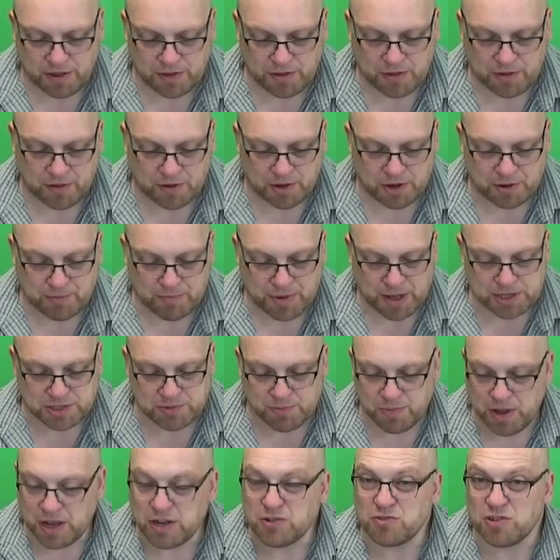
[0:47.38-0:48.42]
So I've got a Badger
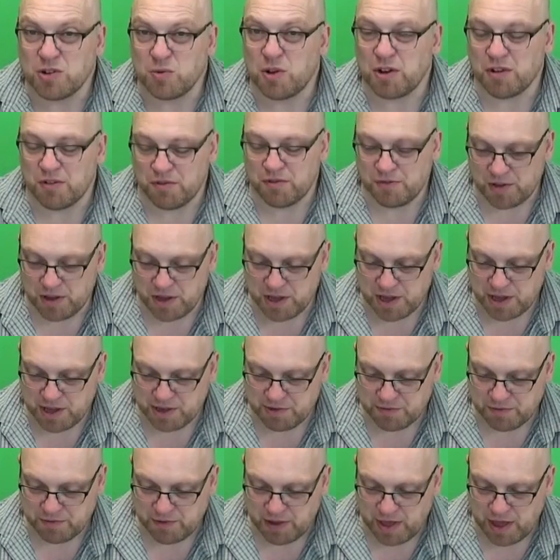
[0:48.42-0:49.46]
Patriot
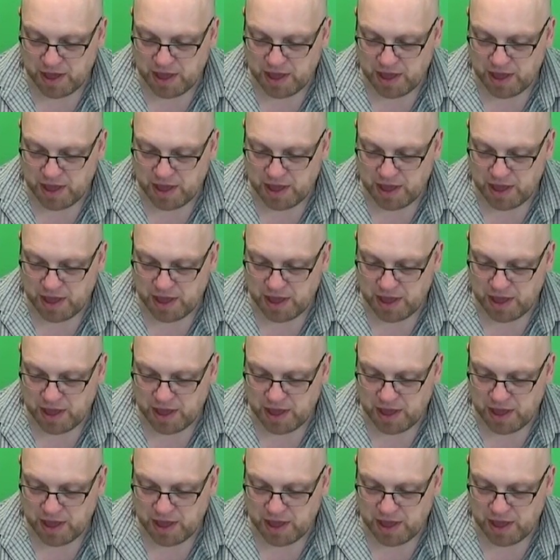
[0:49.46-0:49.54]
105,